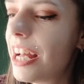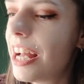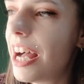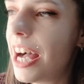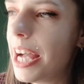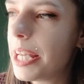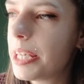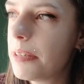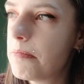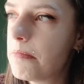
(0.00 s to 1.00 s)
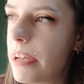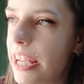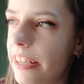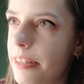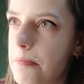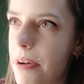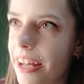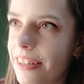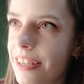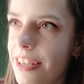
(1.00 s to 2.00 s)
I made a
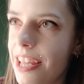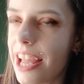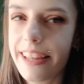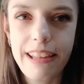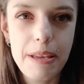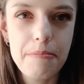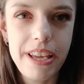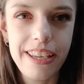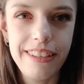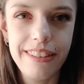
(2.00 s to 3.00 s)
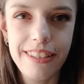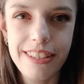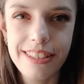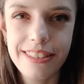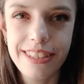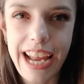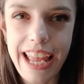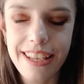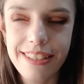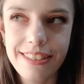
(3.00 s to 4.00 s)
bunny and I made Easter
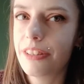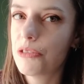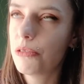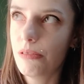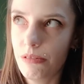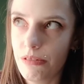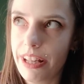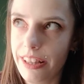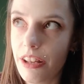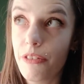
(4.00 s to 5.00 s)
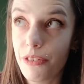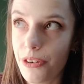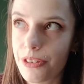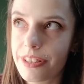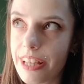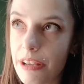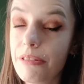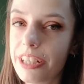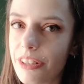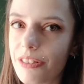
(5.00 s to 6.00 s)
eggs. Well, of course, they
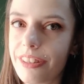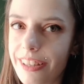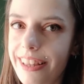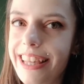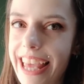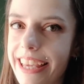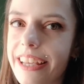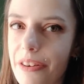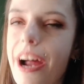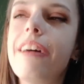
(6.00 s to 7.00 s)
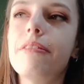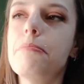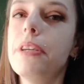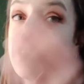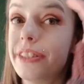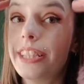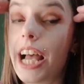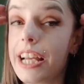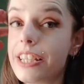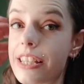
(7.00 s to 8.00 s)
were not laying around because
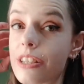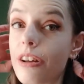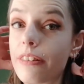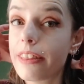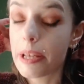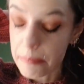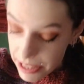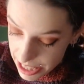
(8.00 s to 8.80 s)
I just got them.